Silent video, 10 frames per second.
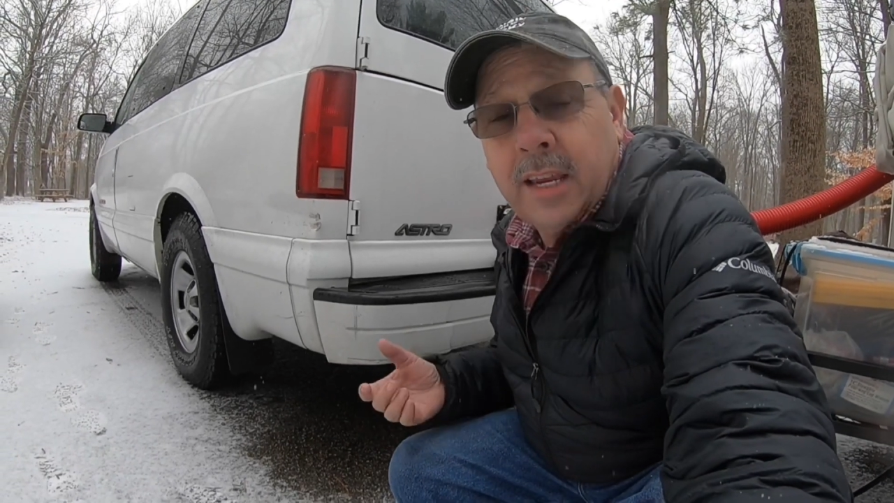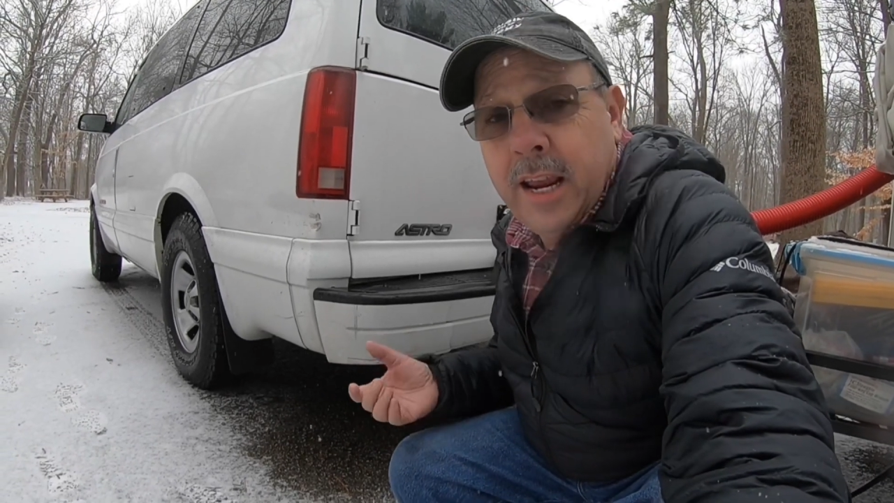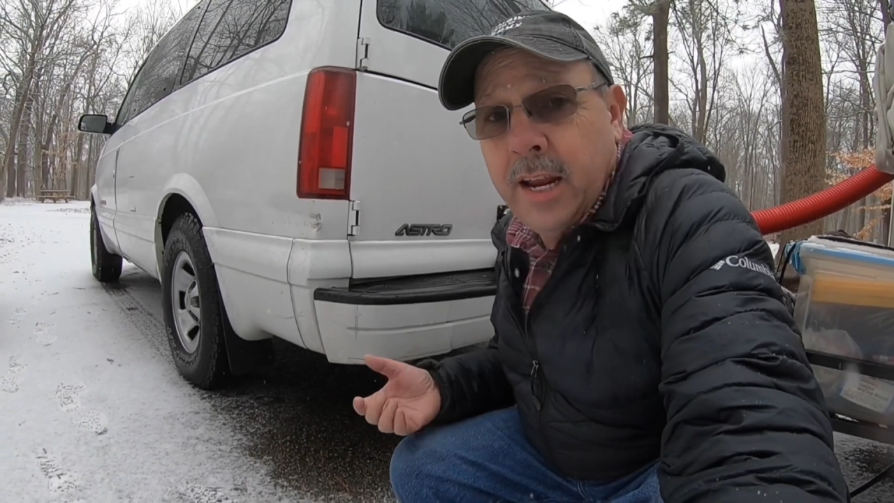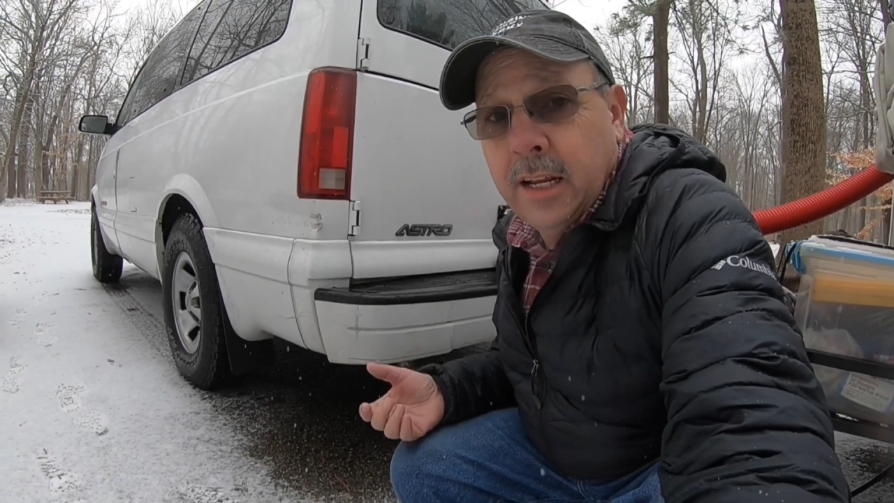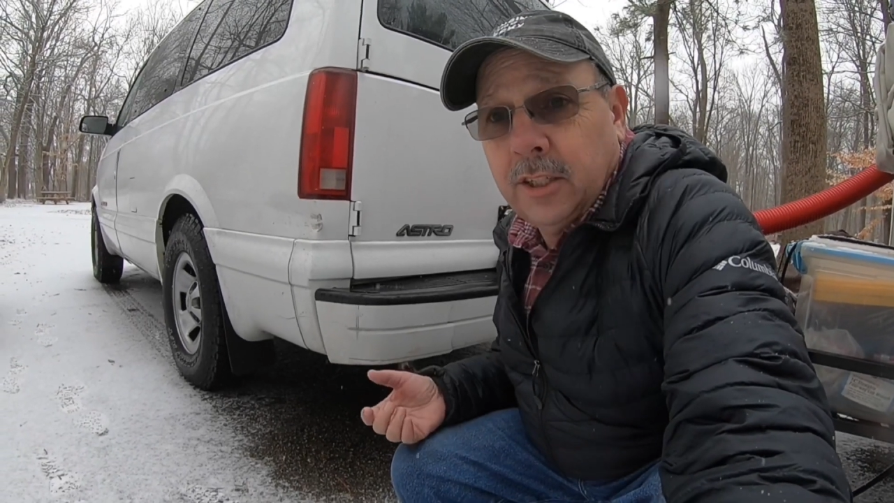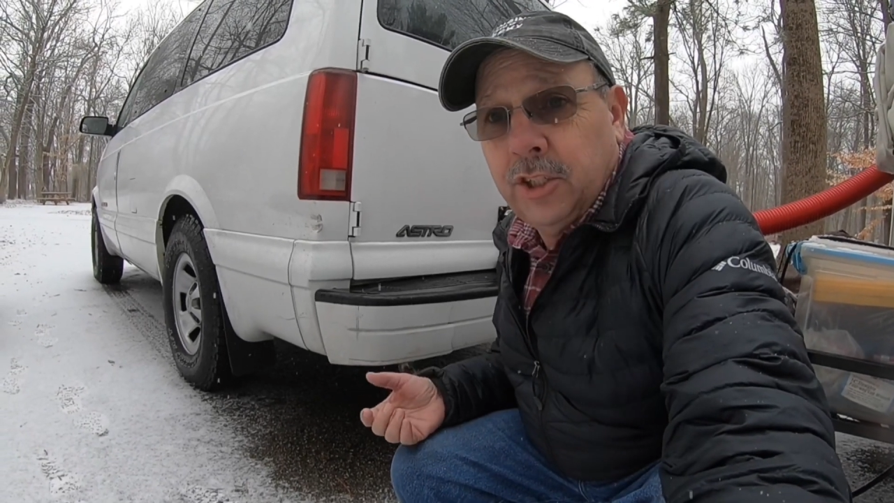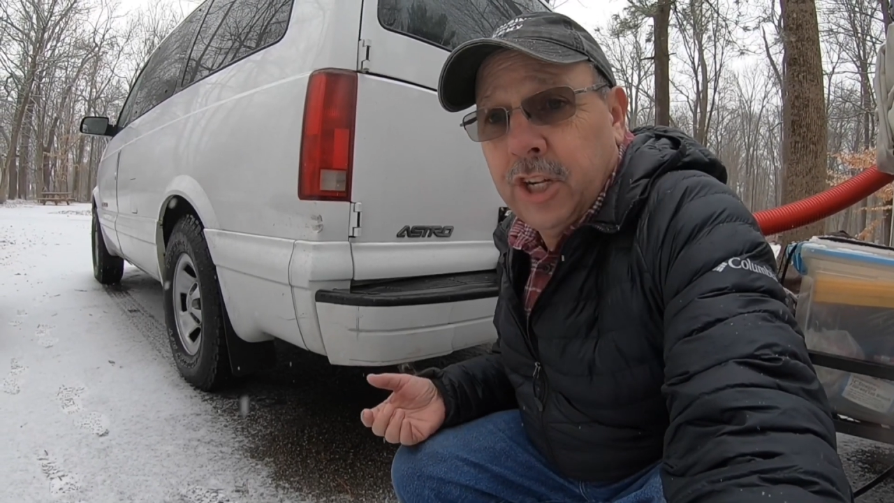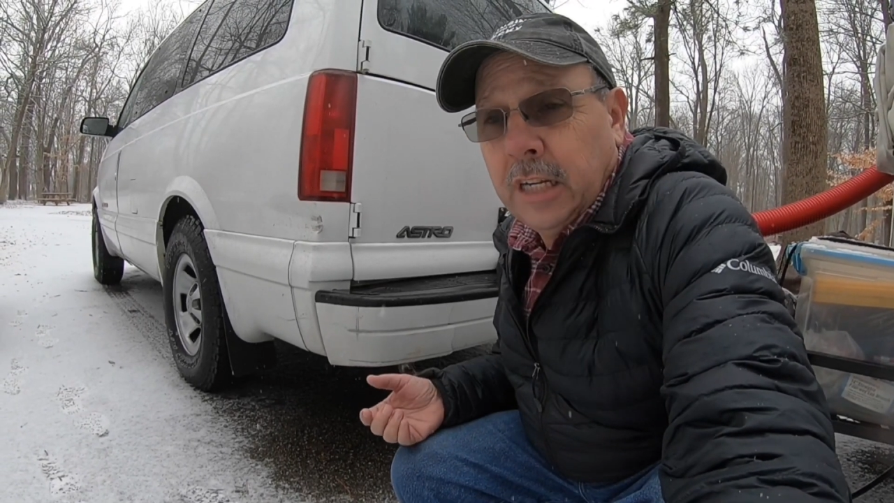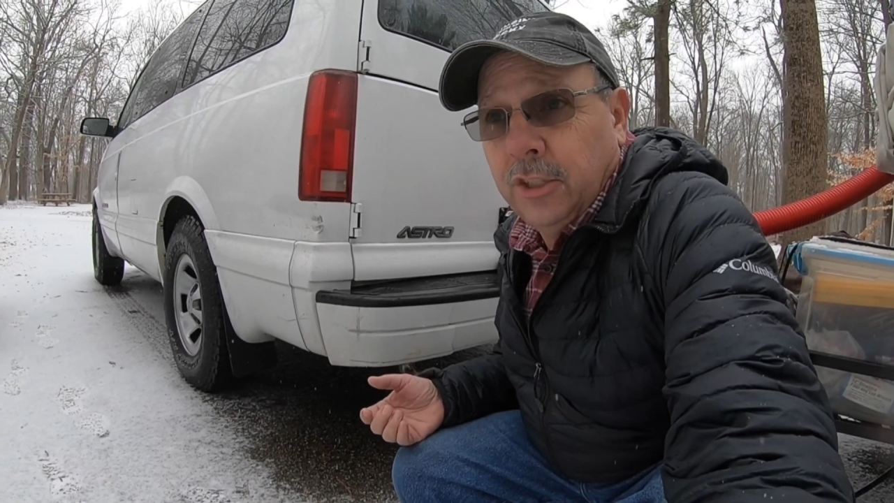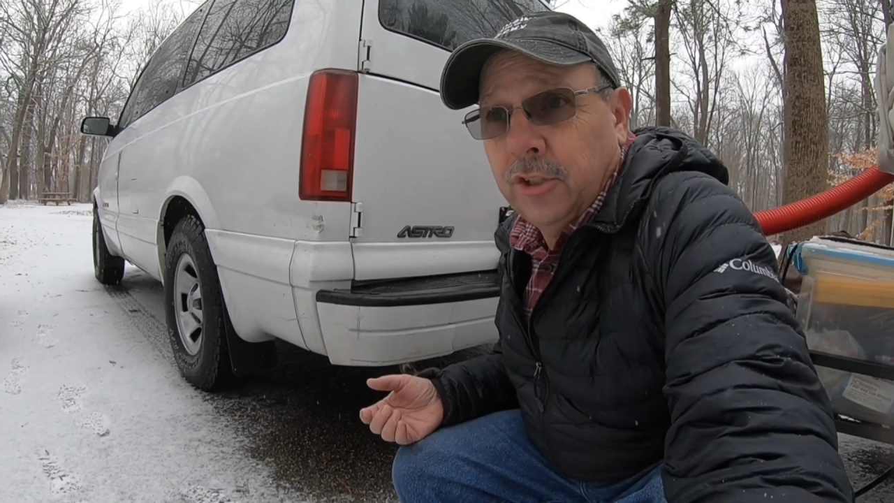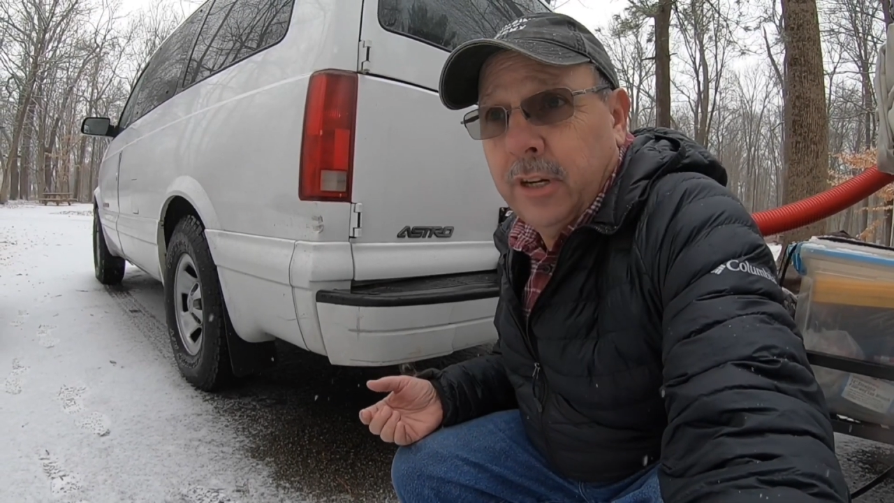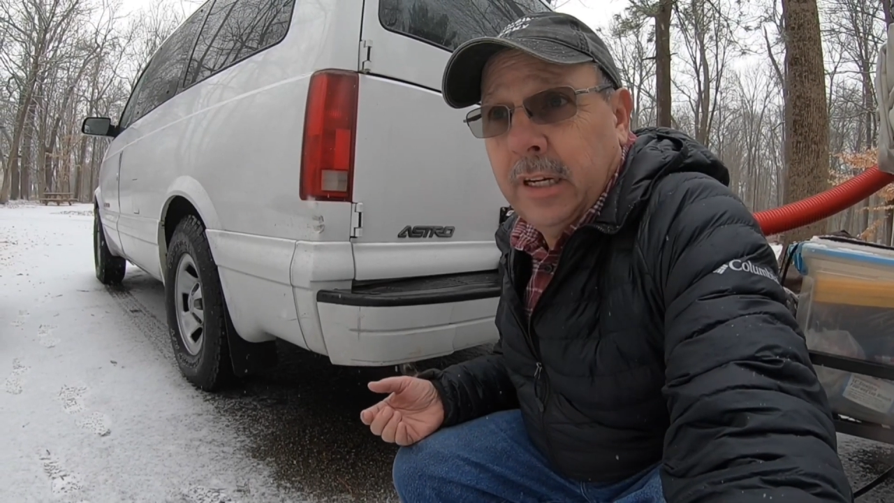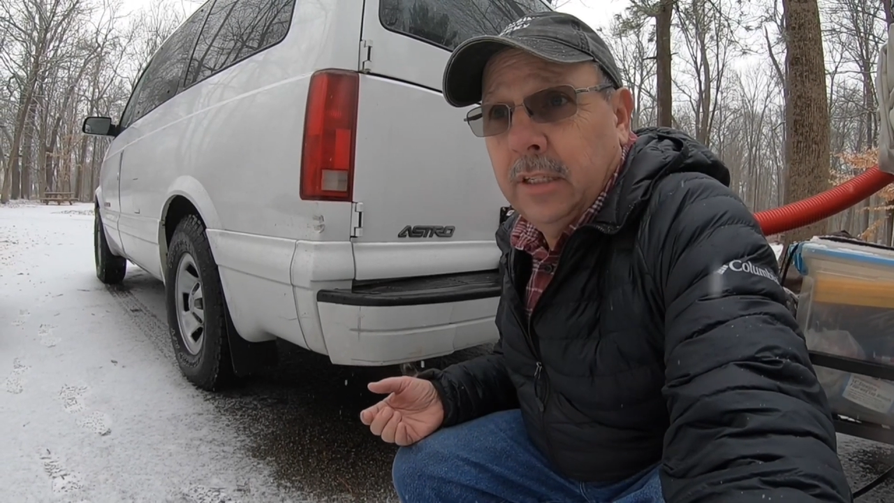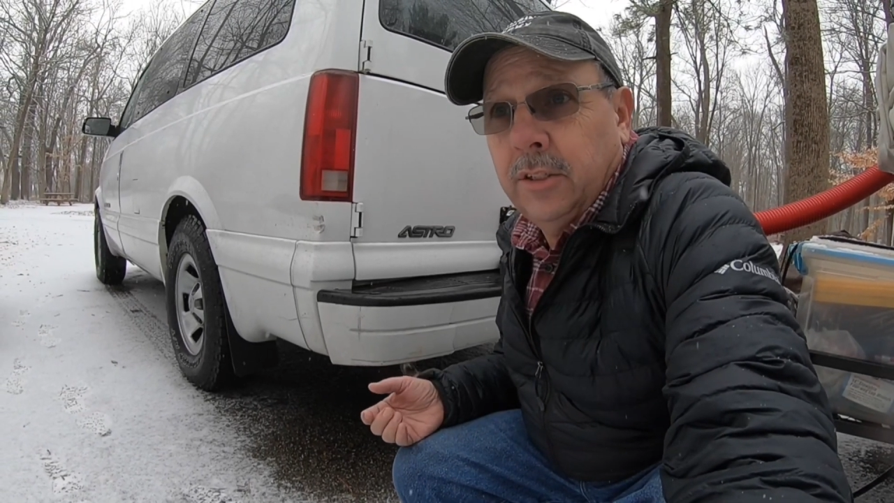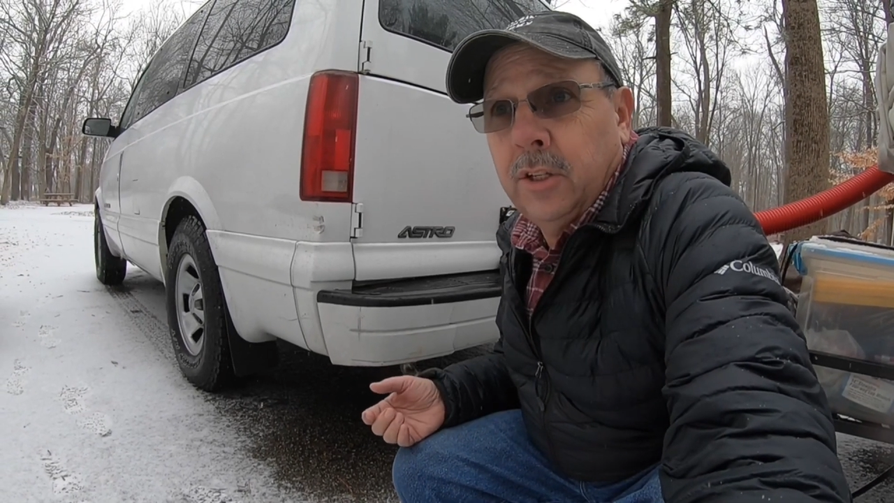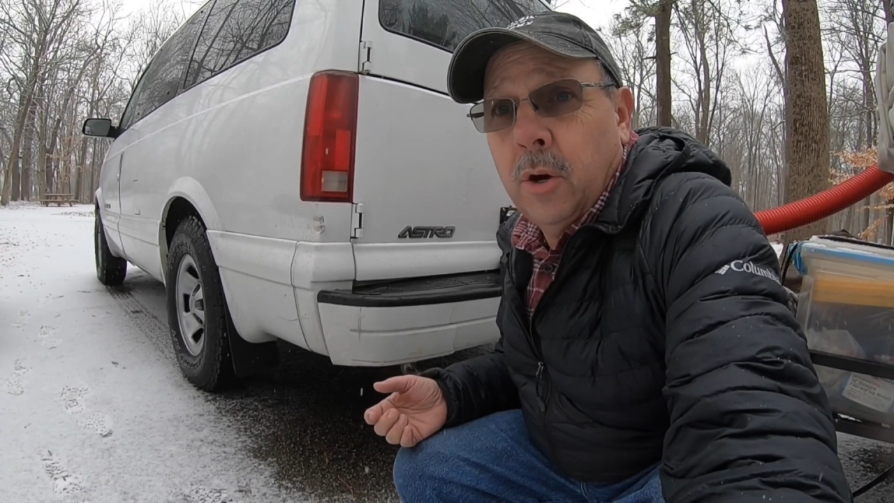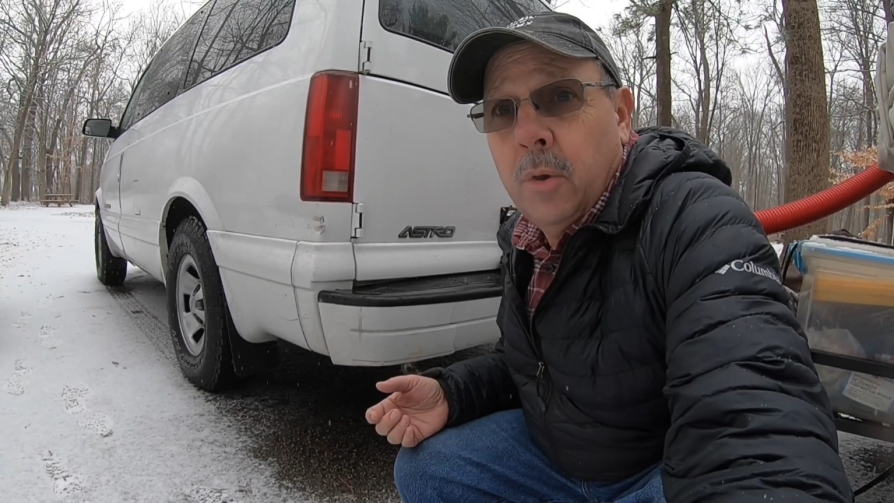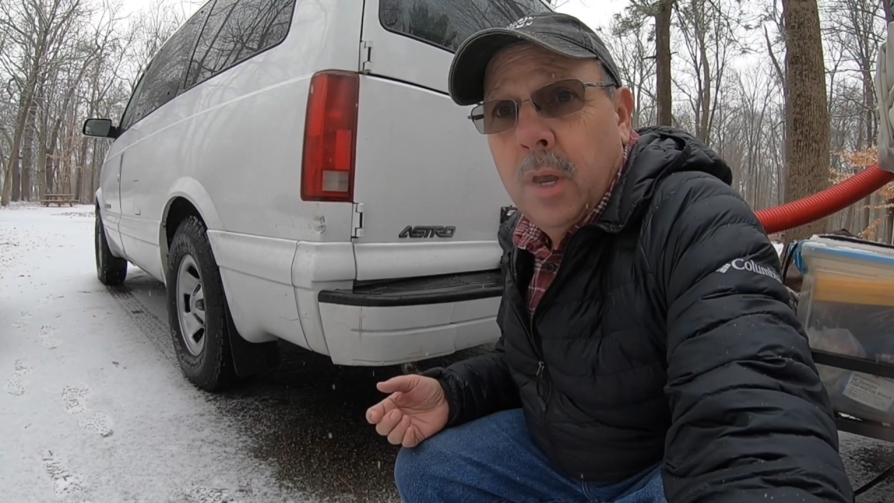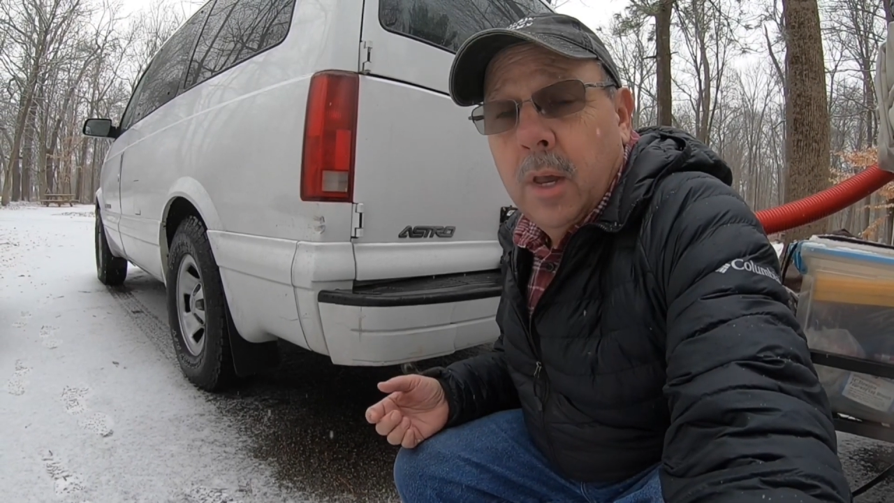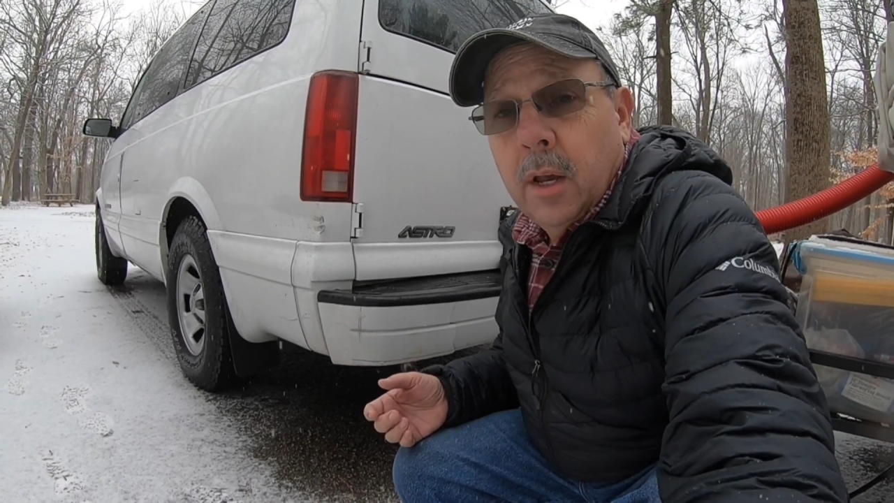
a heat exchanger in it, so